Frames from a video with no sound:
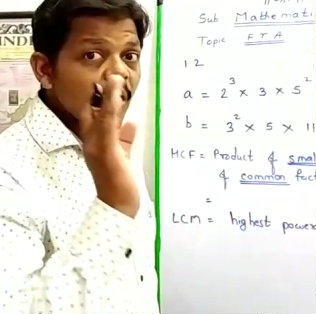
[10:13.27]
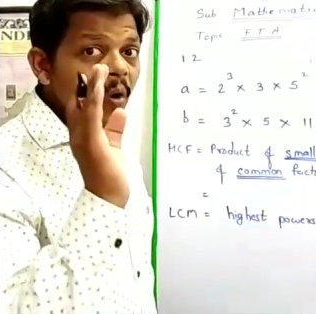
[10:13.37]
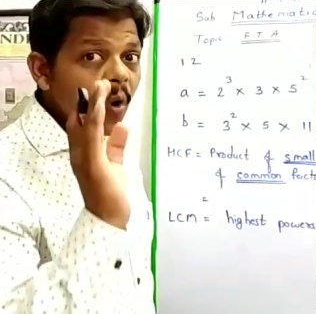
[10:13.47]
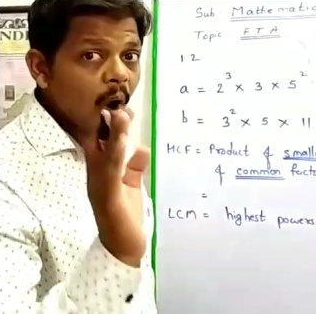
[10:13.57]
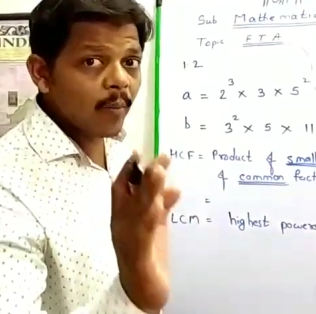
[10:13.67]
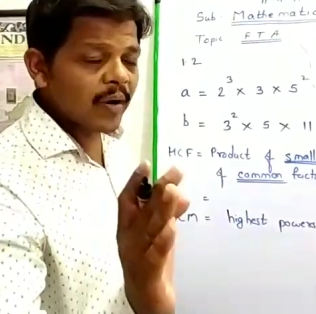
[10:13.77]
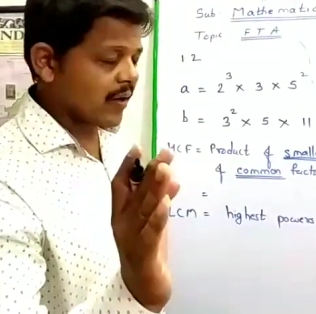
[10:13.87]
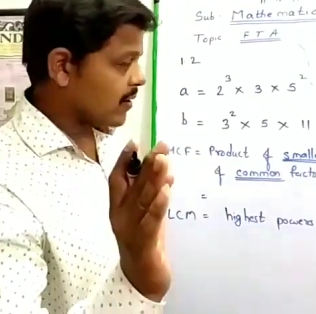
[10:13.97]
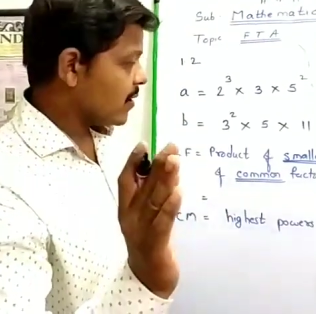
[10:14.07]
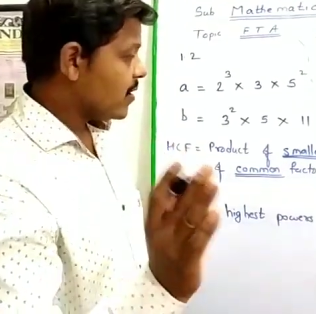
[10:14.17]
common
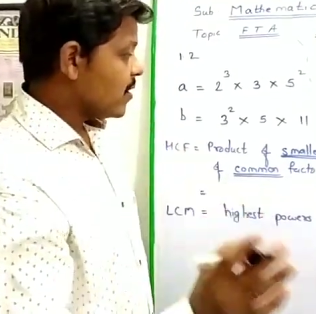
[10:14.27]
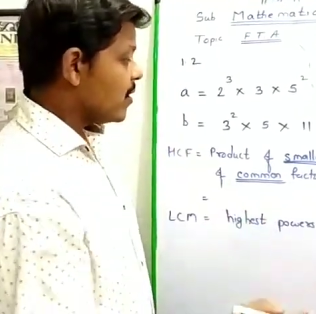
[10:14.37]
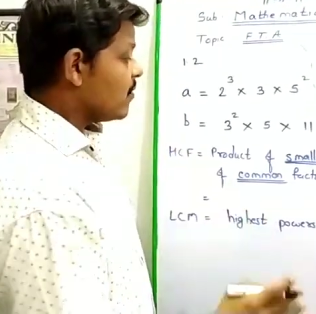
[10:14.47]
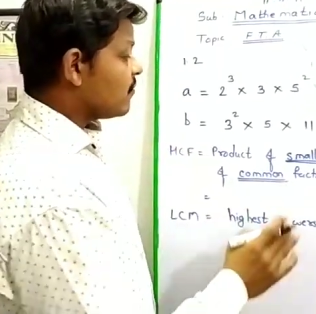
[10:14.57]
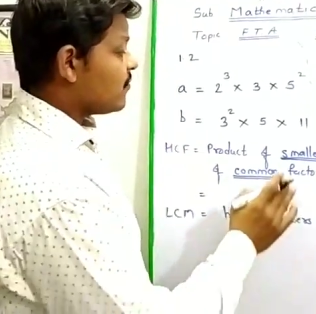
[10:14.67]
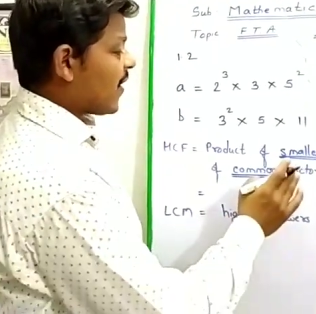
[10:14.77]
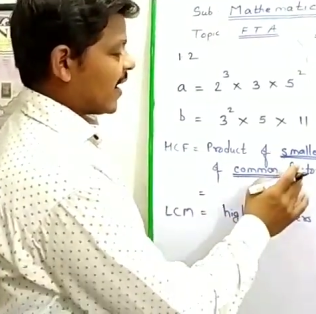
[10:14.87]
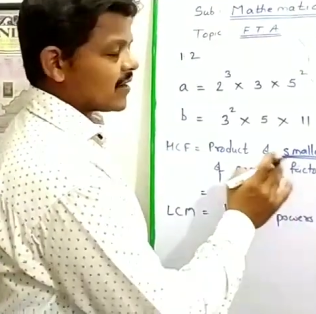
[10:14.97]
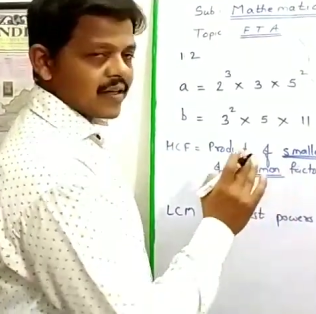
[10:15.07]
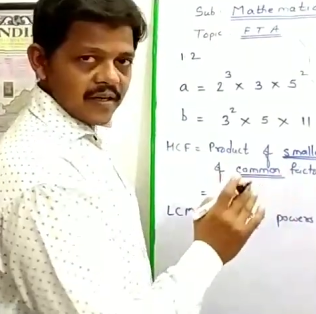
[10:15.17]

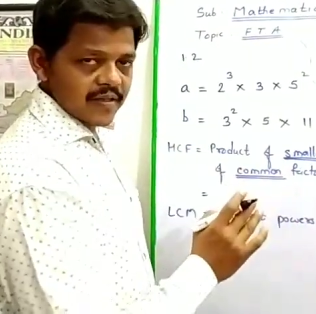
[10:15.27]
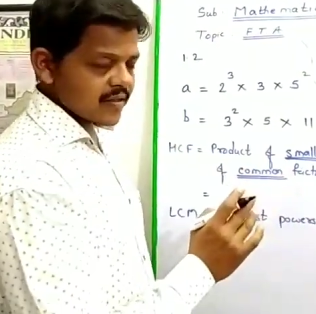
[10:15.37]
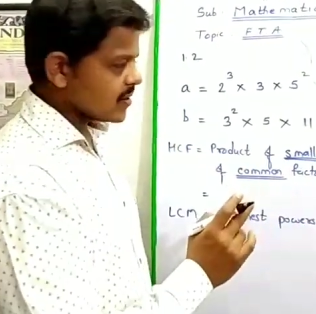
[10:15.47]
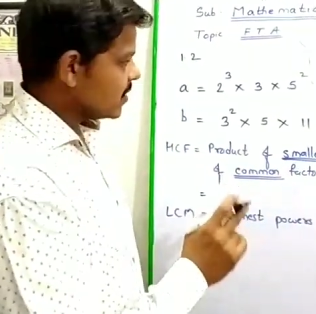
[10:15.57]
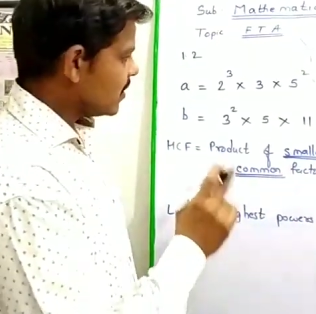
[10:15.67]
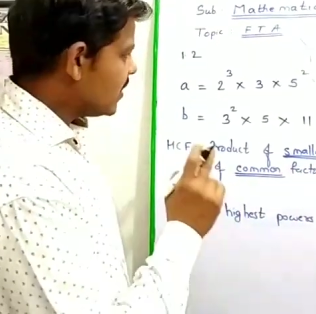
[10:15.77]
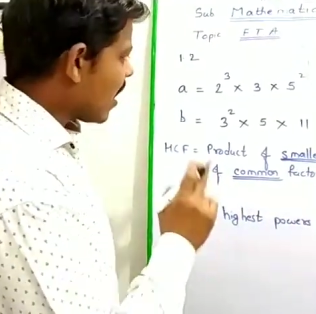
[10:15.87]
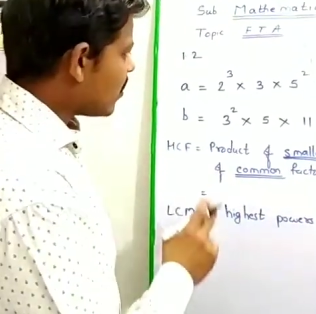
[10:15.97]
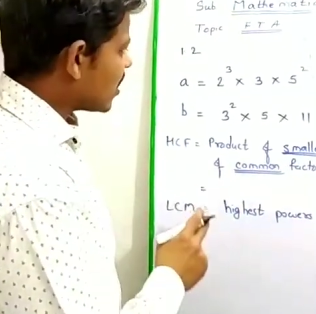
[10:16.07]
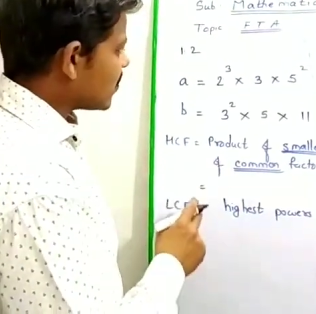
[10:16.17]
factors. Now
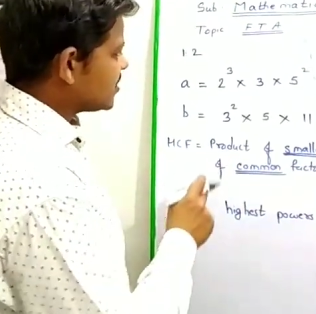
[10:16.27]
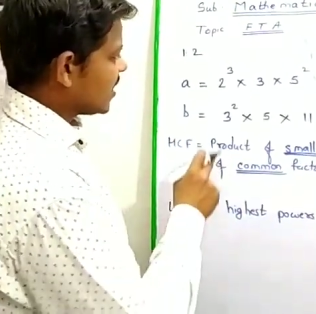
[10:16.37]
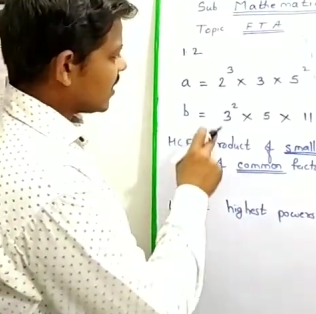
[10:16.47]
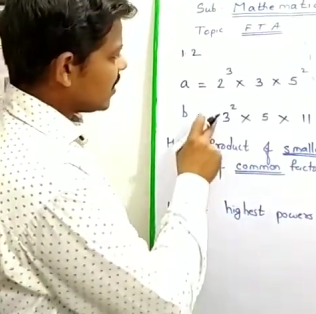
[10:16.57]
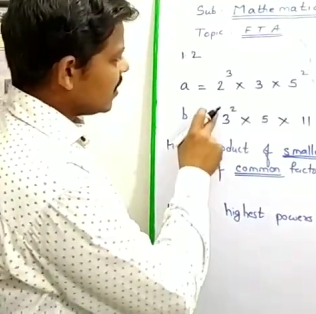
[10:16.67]
let me check.